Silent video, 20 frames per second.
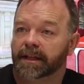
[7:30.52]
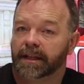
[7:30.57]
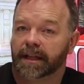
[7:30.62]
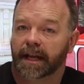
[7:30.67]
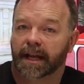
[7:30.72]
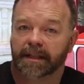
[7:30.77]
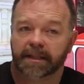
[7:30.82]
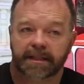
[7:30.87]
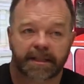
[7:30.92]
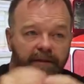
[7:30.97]

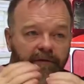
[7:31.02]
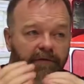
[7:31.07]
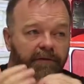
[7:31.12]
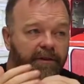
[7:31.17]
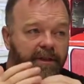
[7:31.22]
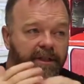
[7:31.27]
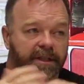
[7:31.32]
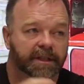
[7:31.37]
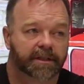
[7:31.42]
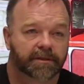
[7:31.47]
That
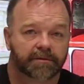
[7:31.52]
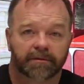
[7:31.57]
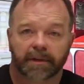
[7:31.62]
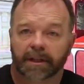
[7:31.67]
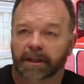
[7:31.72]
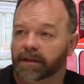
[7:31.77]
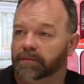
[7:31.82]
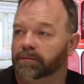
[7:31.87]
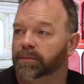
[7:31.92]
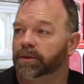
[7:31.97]
difference is
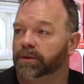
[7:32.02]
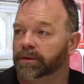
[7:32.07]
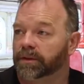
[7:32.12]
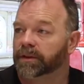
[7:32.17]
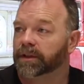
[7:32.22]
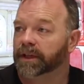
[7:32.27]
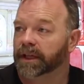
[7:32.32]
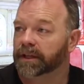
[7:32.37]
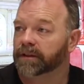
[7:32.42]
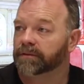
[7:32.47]
really
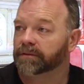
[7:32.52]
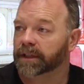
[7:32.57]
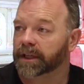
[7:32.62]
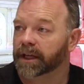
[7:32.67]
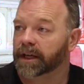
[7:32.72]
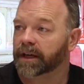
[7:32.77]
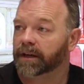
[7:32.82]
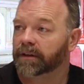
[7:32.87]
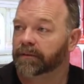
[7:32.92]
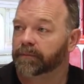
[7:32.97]
important. It can really
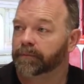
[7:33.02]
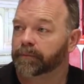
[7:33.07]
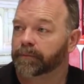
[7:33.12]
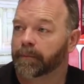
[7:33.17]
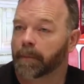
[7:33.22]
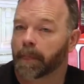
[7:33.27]
help.